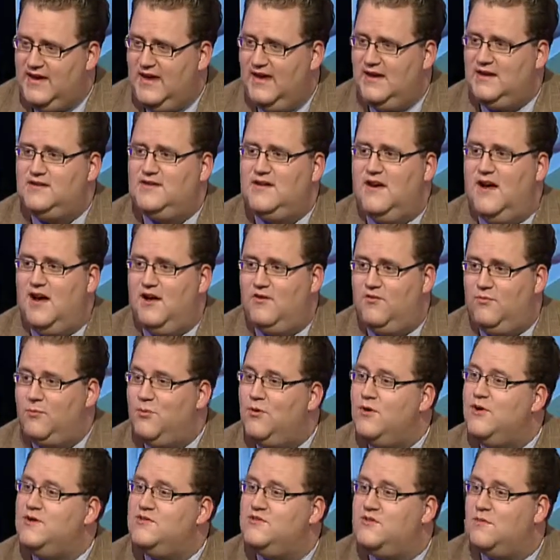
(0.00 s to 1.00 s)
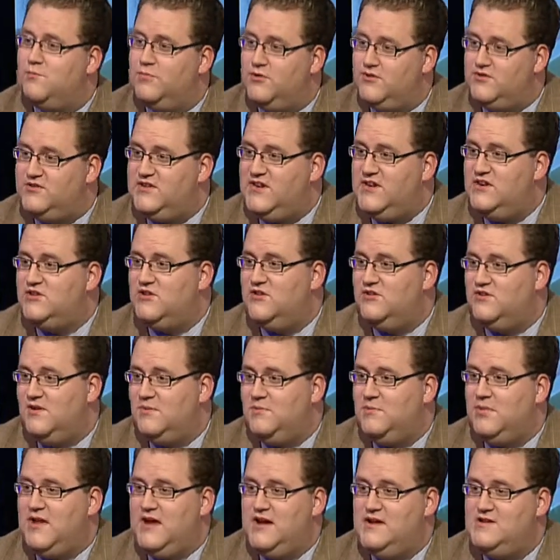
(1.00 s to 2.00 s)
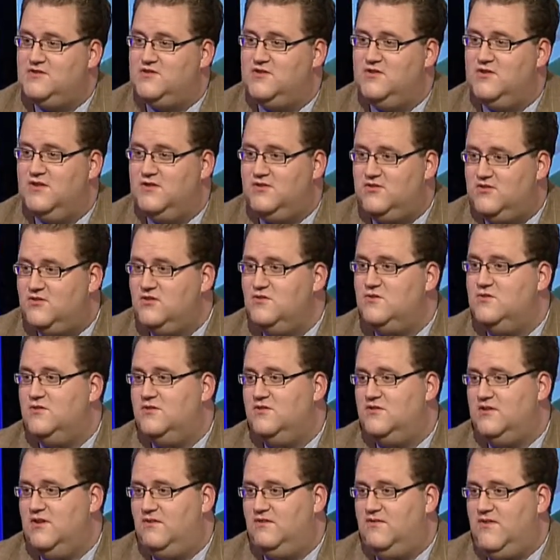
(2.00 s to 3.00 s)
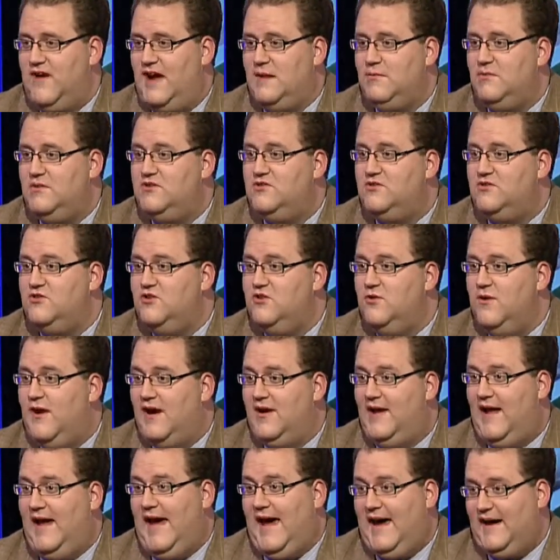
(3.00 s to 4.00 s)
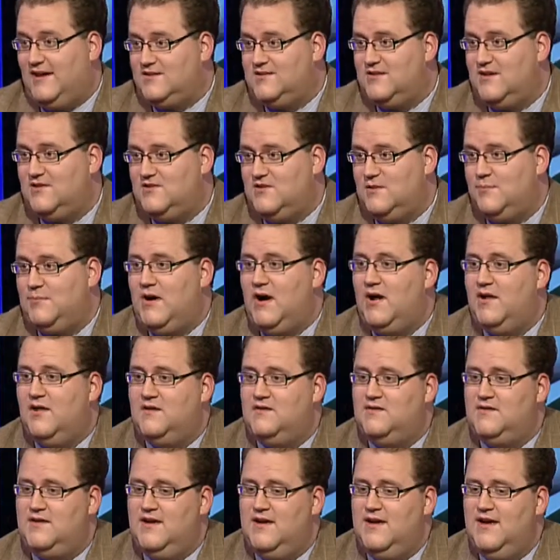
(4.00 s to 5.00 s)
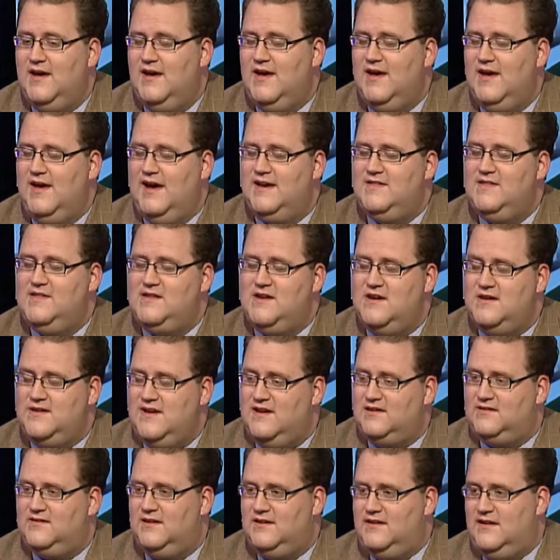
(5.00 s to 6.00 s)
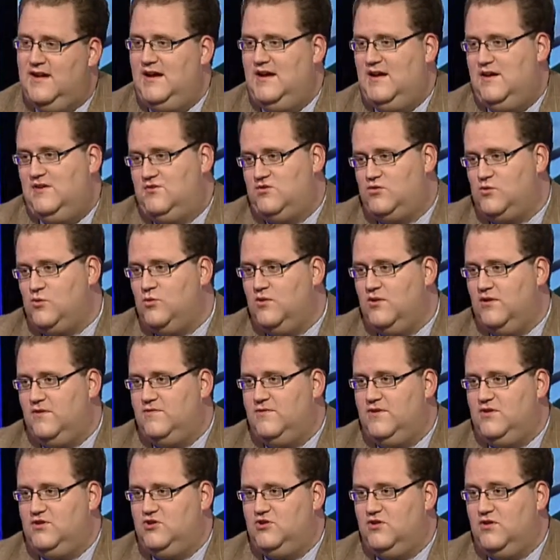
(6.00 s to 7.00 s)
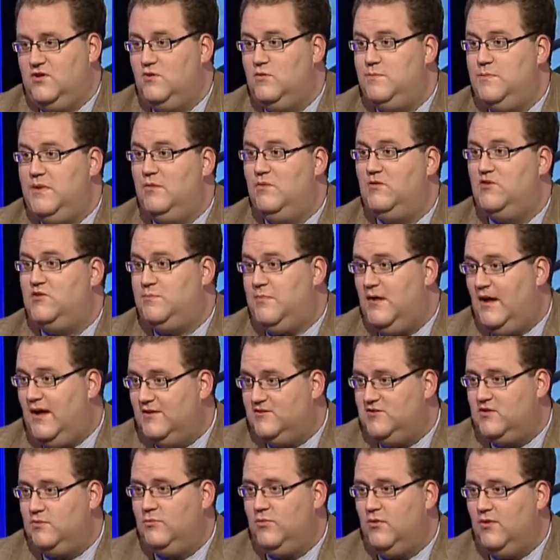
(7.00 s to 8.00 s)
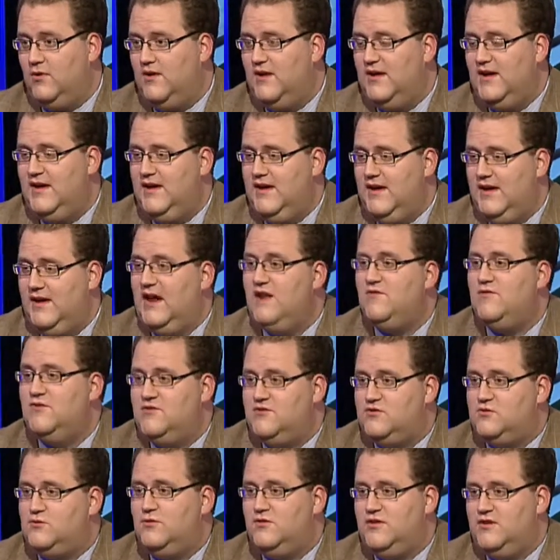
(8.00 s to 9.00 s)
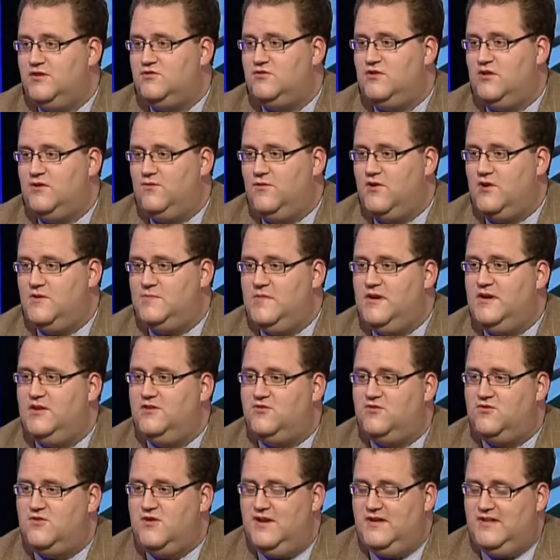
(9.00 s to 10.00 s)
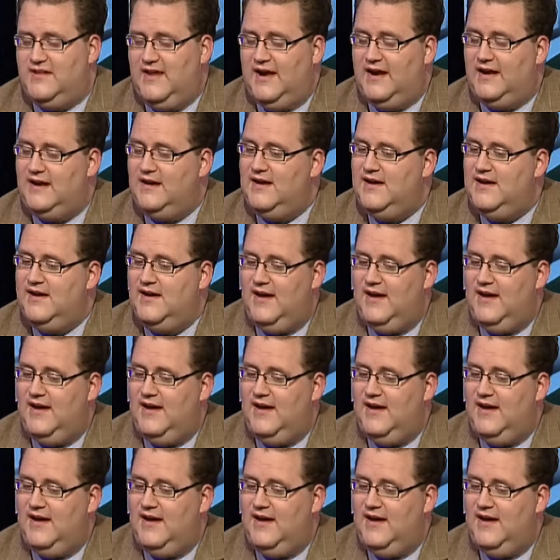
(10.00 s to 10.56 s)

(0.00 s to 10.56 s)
get tough, put some procedures in place so that students and families knew how to access the policy, and then to designate a school official that would be responsible in every school district for administering that.